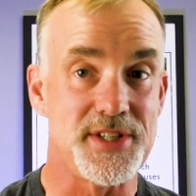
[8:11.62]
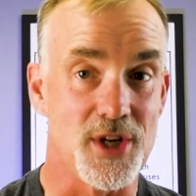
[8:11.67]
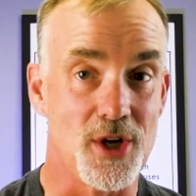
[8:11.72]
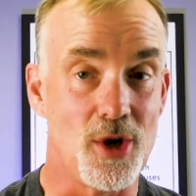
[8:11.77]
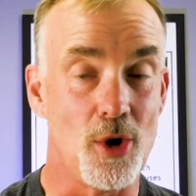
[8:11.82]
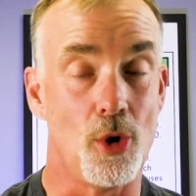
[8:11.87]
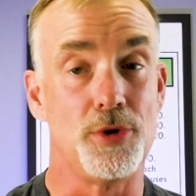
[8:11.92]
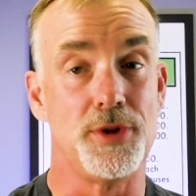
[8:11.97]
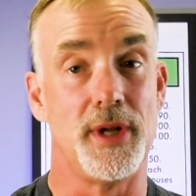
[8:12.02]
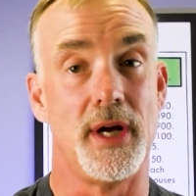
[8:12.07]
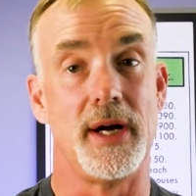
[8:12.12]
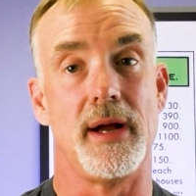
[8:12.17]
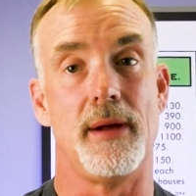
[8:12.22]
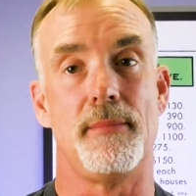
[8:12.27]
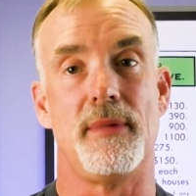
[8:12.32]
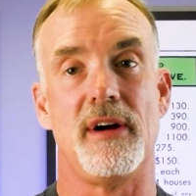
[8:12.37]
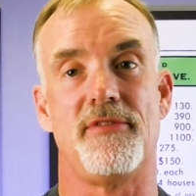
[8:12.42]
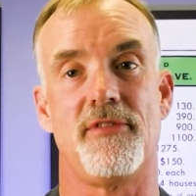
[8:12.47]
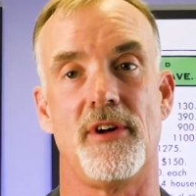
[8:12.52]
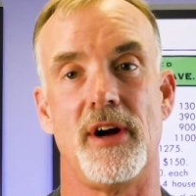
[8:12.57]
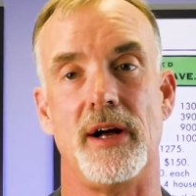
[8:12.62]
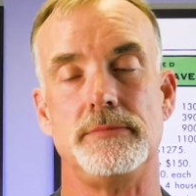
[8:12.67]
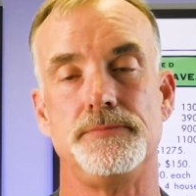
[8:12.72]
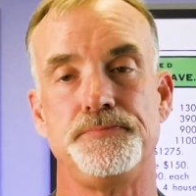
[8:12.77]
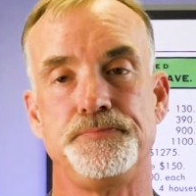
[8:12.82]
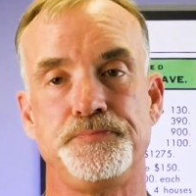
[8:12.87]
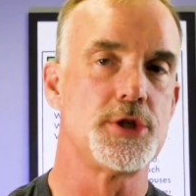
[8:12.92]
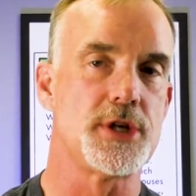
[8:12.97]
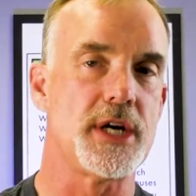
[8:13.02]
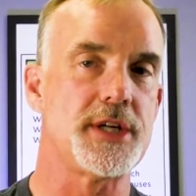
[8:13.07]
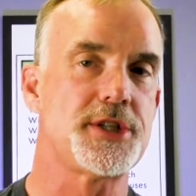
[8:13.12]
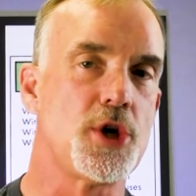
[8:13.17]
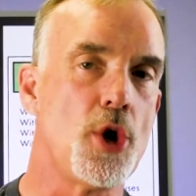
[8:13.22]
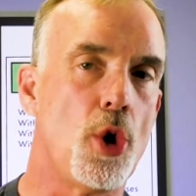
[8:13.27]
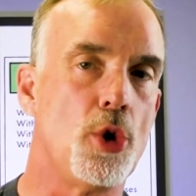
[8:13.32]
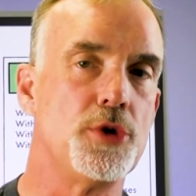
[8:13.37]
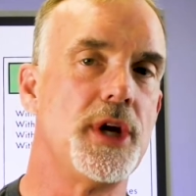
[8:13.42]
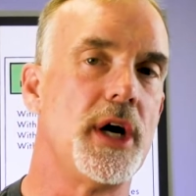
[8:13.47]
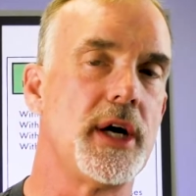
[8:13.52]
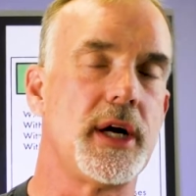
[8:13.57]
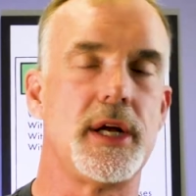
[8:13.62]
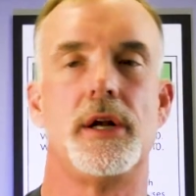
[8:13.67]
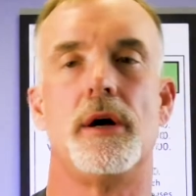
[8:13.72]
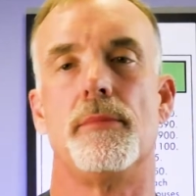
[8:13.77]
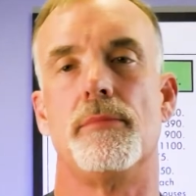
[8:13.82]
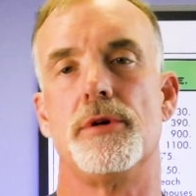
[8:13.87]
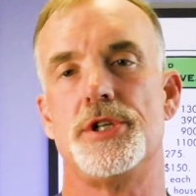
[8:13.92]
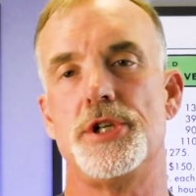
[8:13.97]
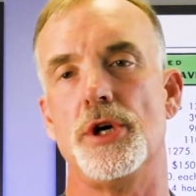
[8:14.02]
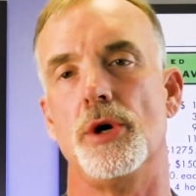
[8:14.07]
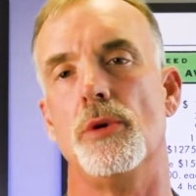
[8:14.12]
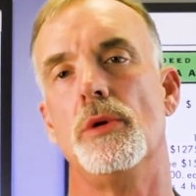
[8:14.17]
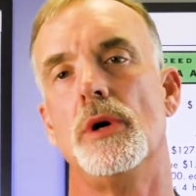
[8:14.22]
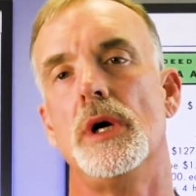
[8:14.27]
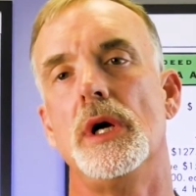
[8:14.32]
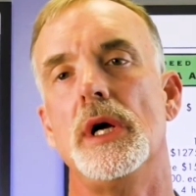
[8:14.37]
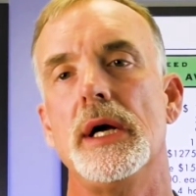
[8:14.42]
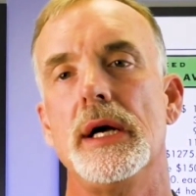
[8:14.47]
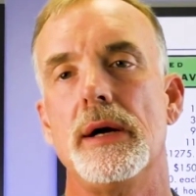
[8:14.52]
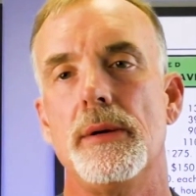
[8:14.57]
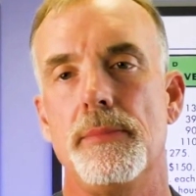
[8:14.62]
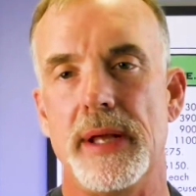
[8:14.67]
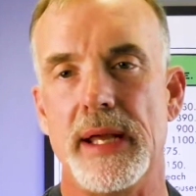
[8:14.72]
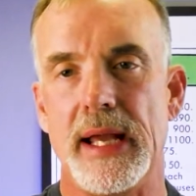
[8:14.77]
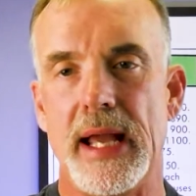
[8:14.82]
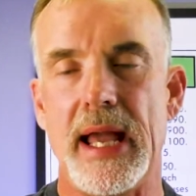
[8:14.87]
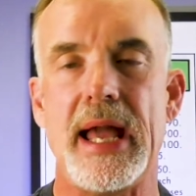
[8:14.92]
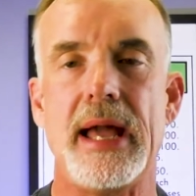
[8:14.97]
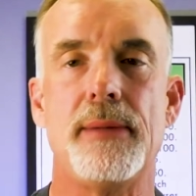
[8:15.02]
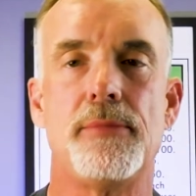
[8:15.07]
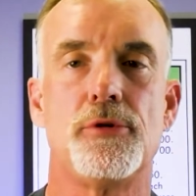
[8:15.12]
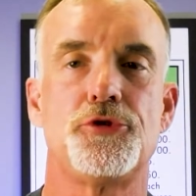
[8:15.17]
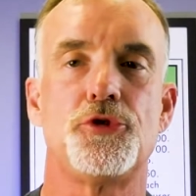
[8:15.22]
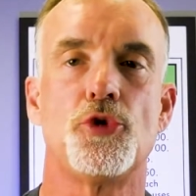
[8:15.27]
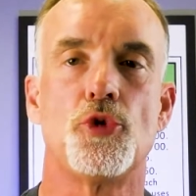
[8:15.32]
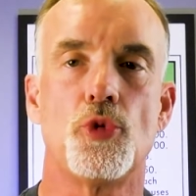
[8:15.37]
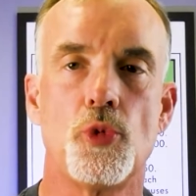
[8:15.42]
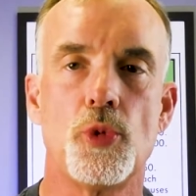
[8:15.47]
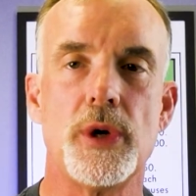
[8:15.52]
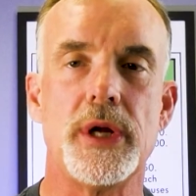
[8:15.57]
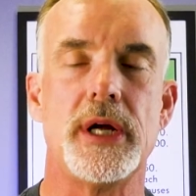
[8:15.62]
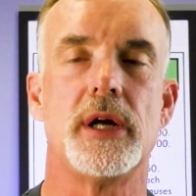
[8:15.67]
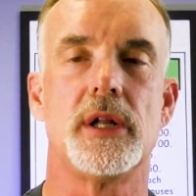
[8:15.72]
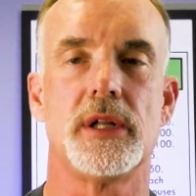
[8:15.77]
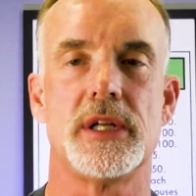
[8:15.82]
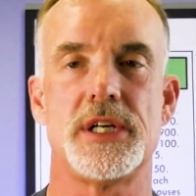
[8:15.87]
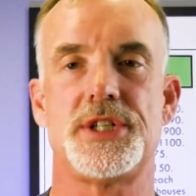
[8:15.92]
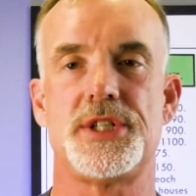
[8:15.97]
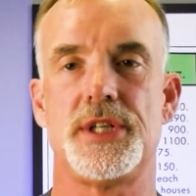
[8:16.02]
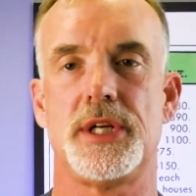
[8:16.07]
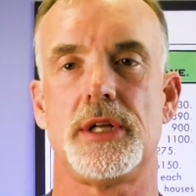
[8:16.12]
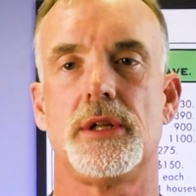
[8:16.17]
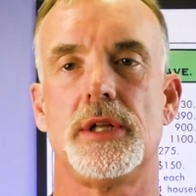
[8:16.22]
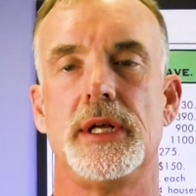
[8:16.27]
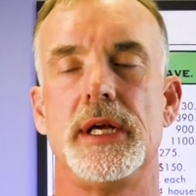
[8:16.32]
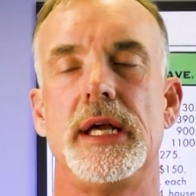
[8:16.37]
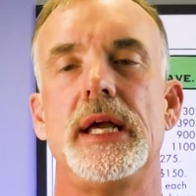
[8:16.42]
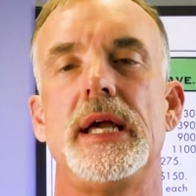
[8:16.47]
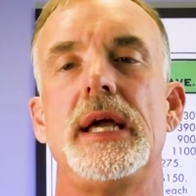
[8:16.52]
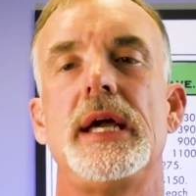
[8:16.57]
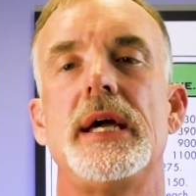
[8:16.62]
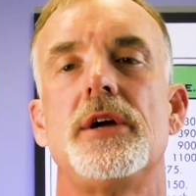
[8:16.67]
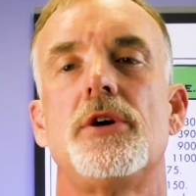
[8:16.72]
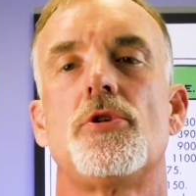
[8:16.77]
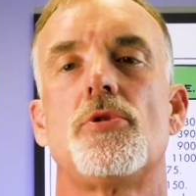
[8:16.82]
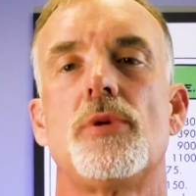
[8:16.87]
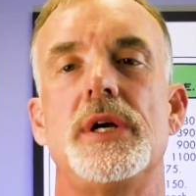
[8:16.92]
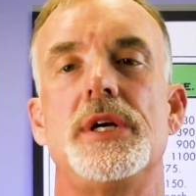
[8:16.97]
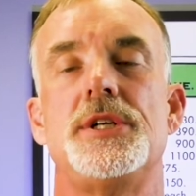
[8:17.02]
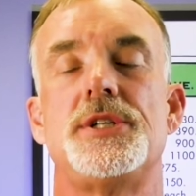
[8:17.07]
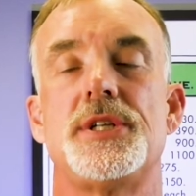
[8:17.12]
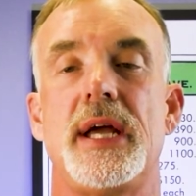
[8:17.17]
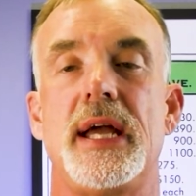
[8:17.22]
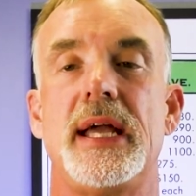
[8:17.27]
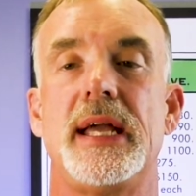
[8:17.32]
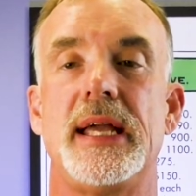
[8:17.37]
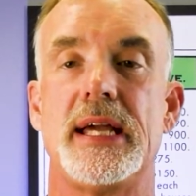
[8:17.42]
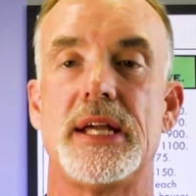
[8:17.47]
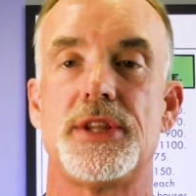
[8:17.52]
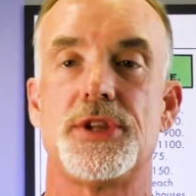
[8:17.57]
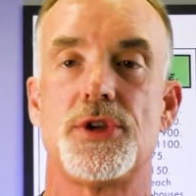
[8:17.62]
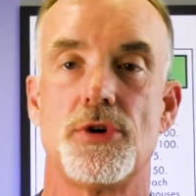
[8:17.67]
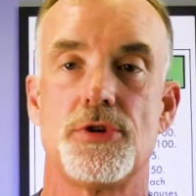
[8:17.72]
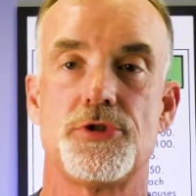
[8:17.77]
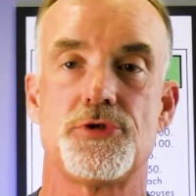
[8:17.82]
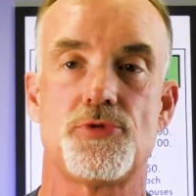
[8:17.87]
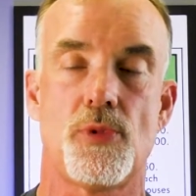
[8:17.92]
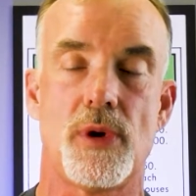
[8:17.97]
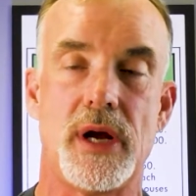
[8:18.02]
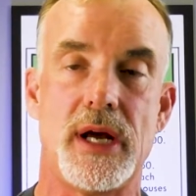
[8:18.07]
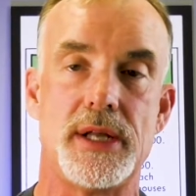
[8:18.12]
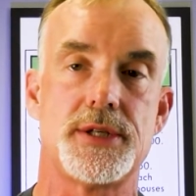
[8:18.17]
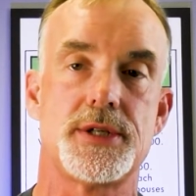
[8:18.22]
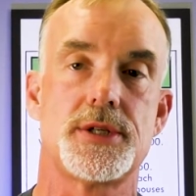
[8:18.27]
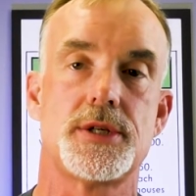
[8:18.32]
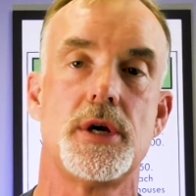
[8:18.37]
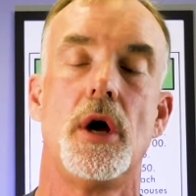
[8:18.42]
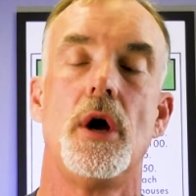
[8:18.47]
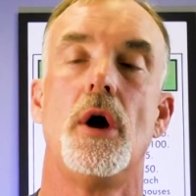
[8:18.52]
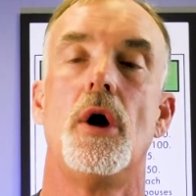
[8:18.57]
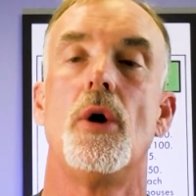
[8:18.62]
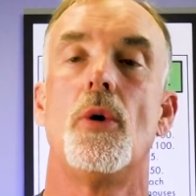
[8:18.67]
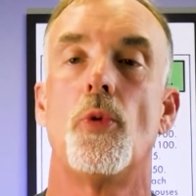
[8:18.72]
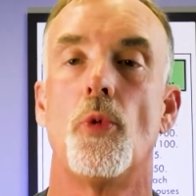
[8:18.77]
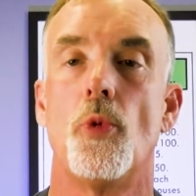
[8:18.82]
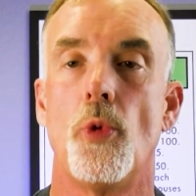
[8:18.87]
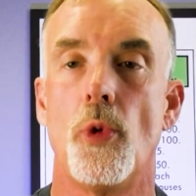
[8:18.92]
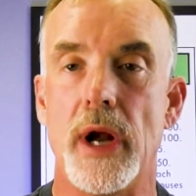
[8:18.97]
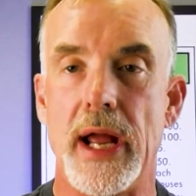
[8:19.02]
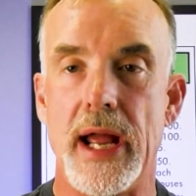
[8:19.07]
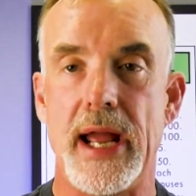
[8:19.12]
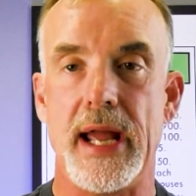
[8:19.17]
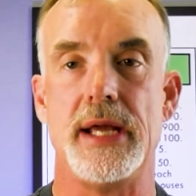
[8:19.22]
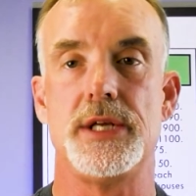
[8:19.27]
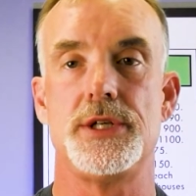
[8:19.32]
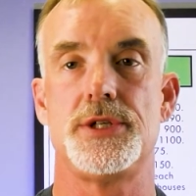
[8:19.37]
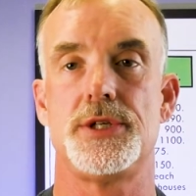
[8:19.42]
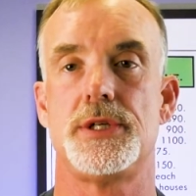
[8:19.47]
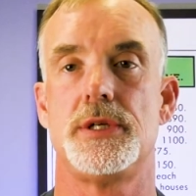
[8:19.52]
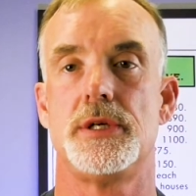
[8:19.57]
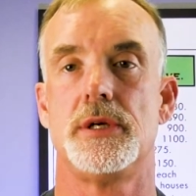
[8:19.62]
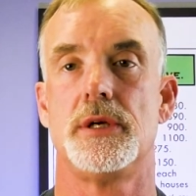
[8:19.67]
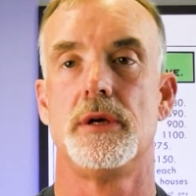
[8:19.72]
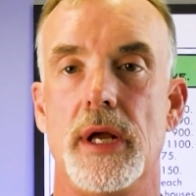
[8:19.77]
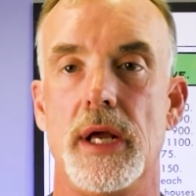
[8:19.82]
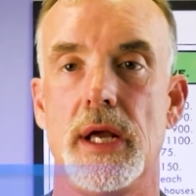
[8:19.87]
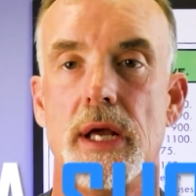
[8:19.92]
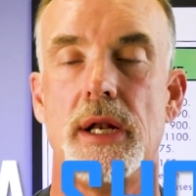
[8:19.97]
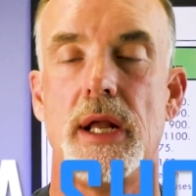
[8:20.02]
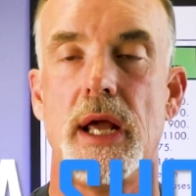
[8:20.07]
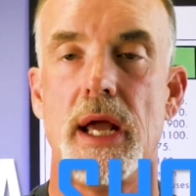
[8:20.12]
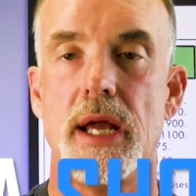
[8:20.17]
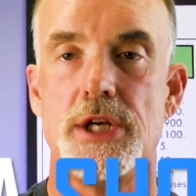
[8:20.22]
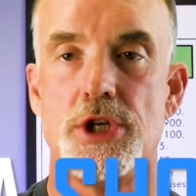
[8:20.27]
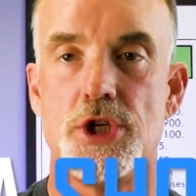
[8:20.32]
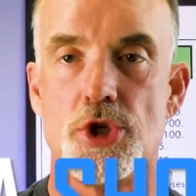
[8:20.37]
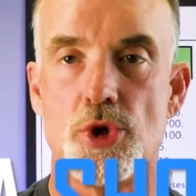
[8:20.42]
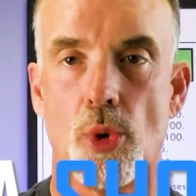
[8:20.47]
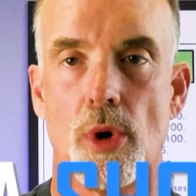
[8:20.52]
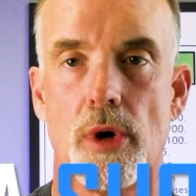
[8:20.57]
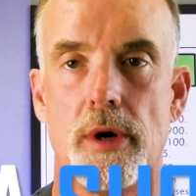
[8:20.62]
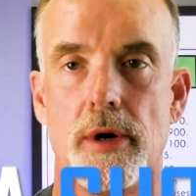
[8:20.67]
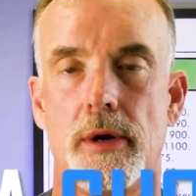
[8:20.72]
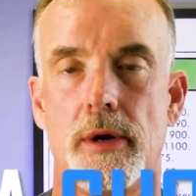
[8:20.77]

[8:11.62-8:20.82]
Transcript: a gold nugget, my friend. So that's gold nugget number two. Being able to realistically increase and get those rents raised in a short